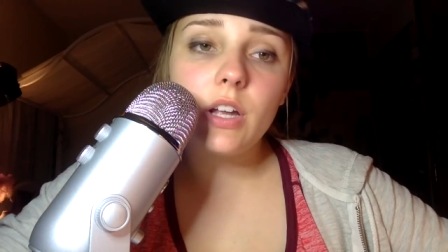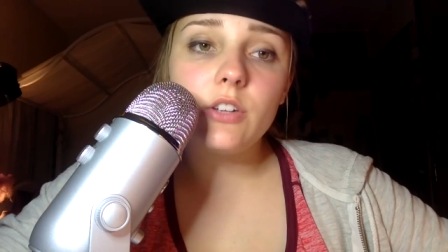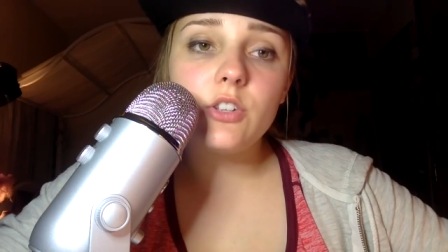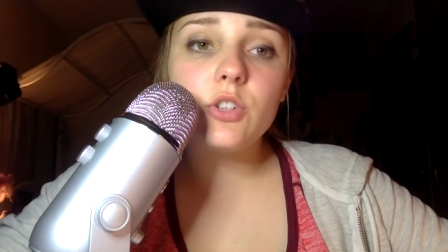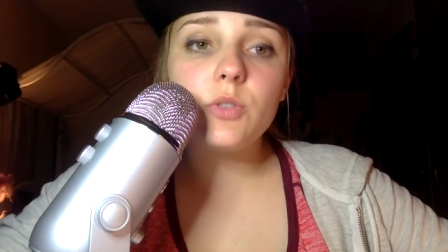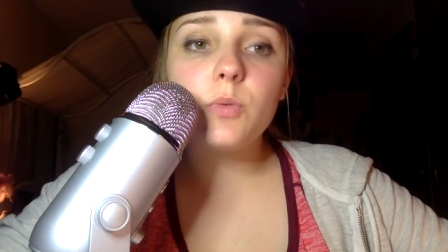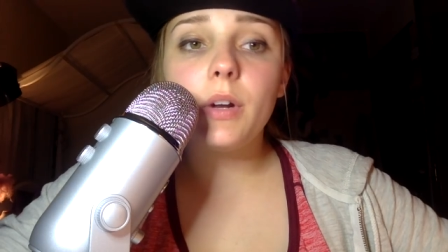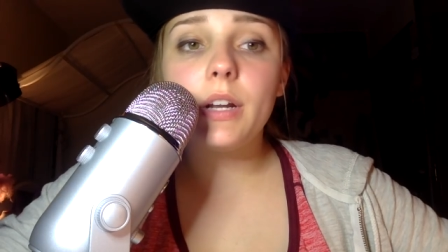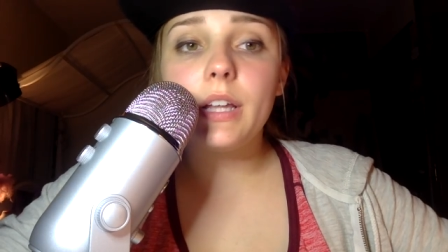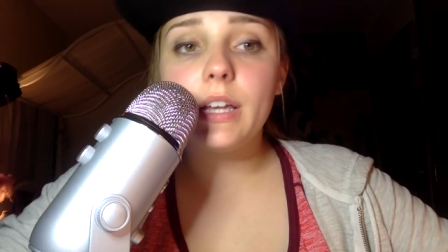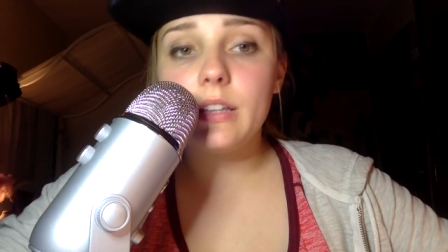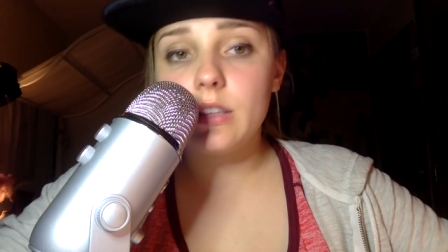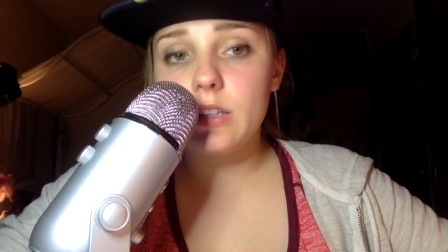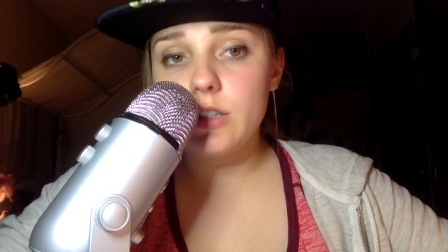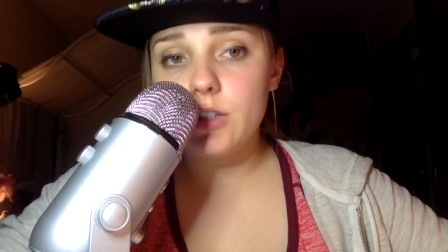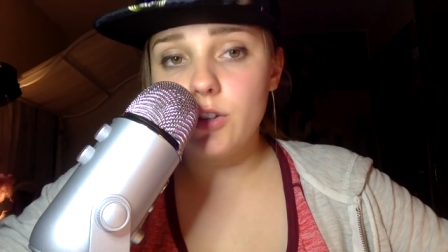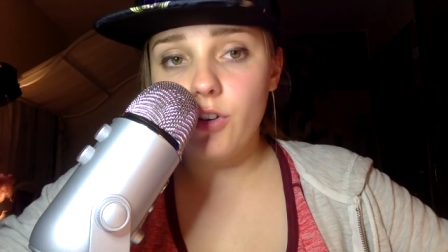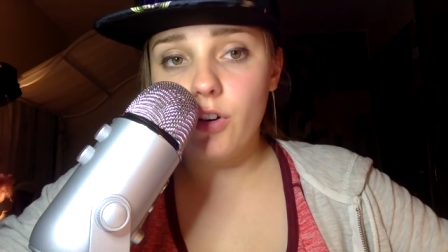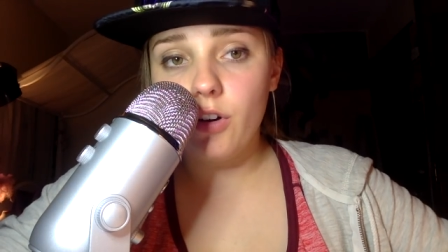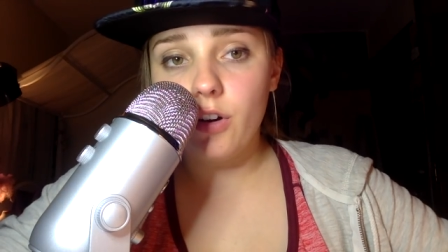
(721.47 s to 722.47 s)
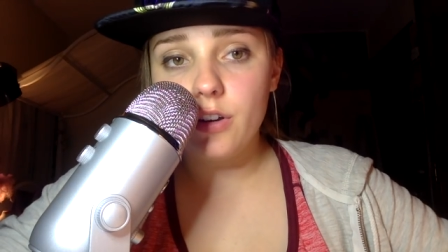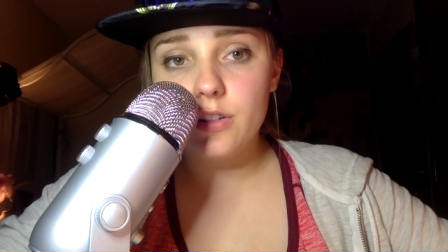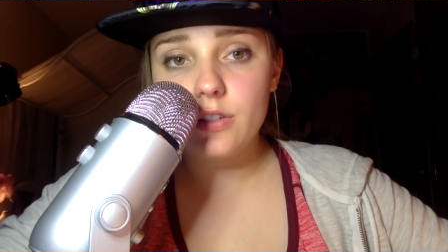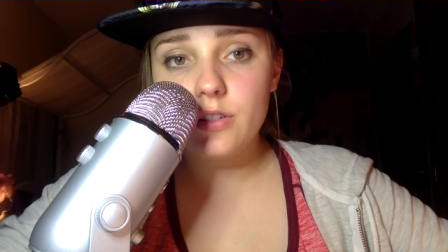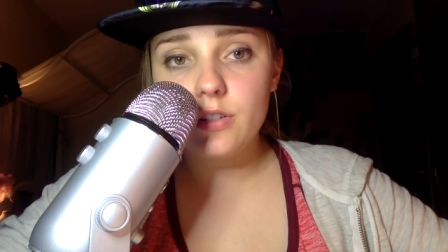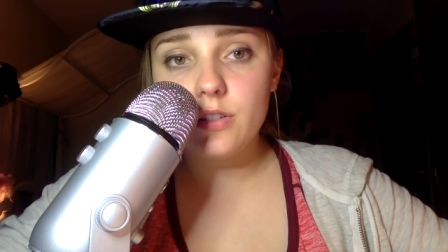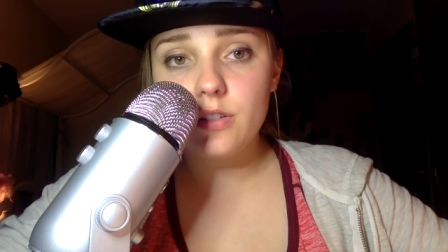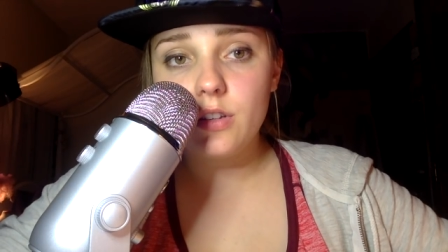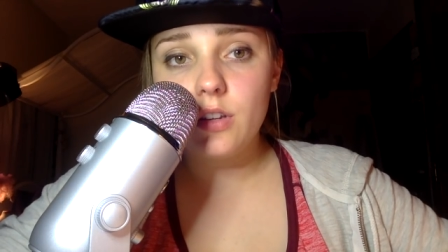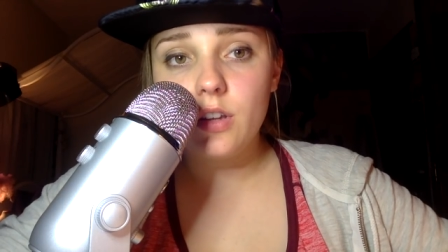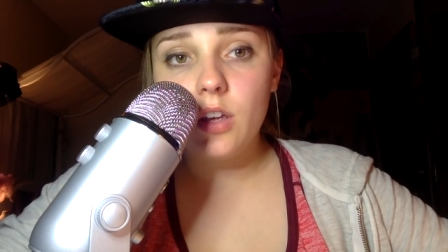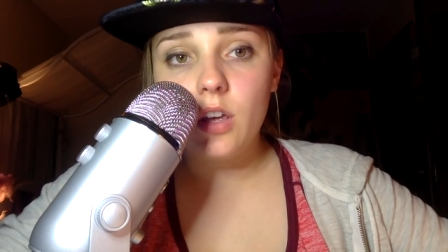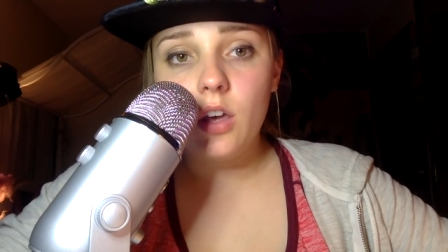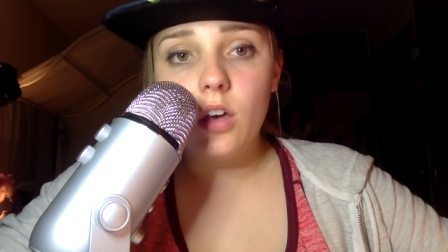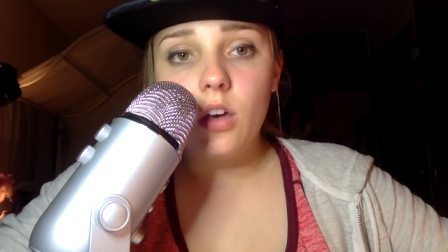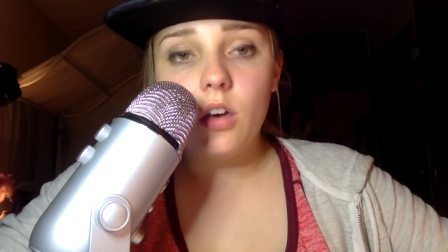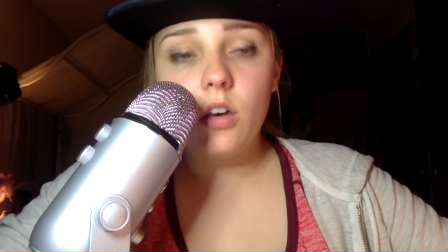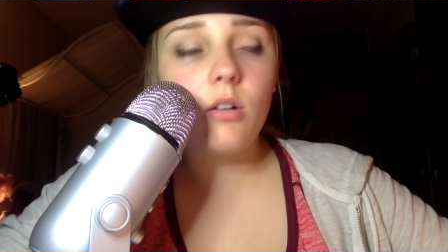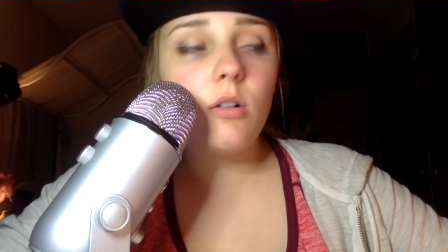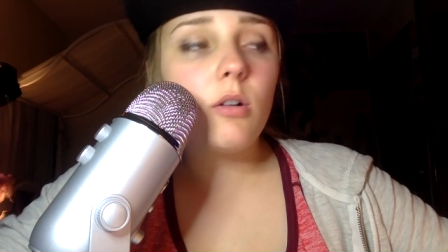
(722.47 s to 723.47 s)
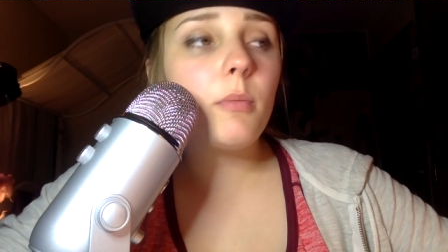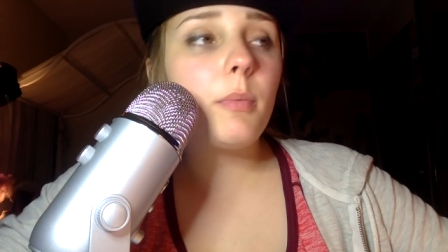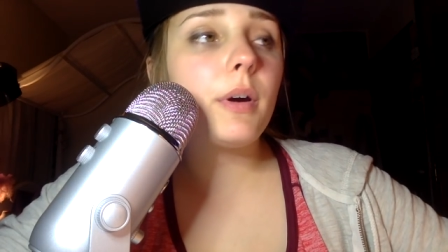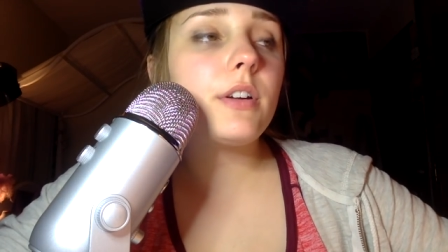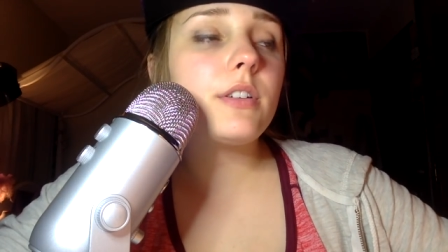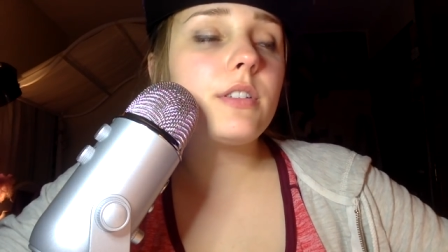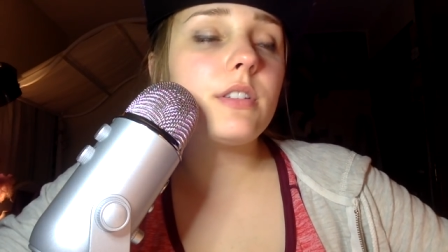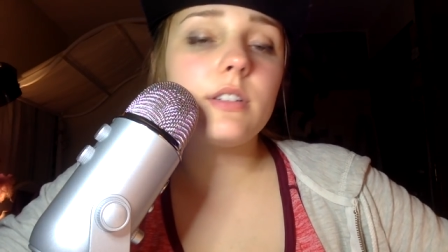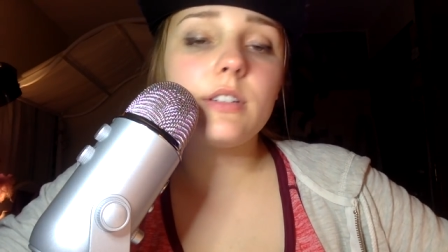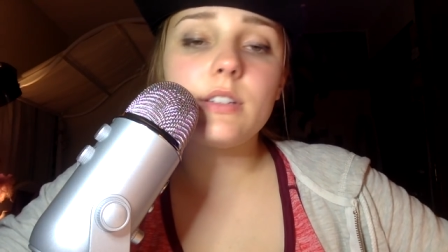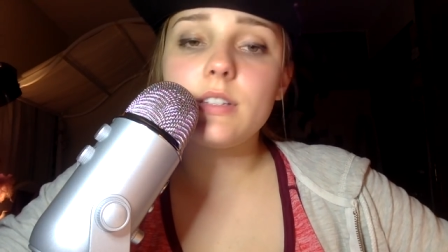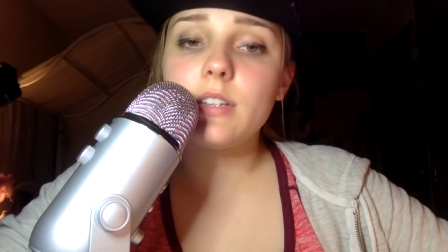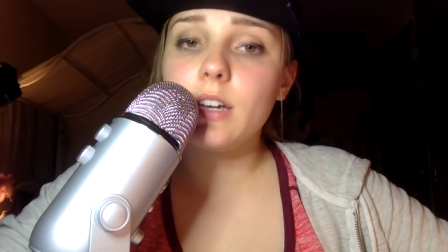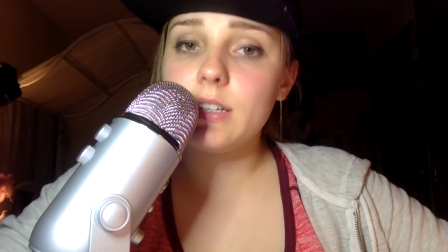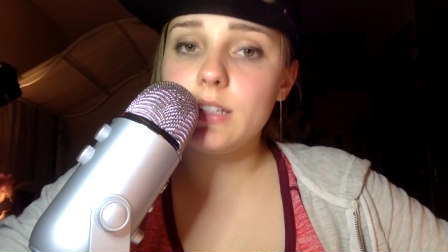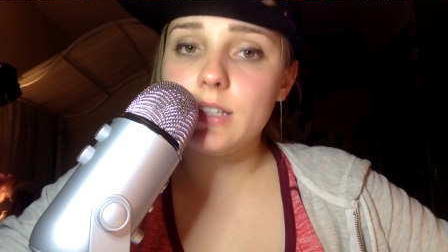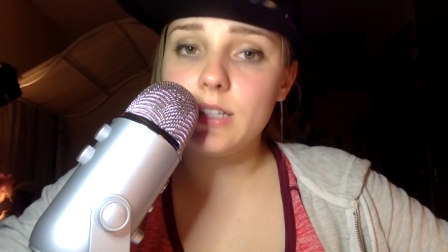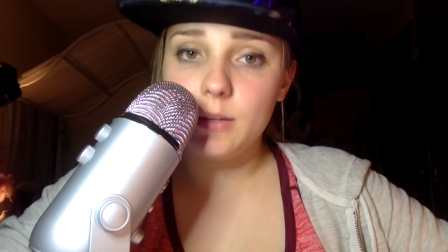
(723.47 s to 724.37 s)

I just want to get this across. Who a person decides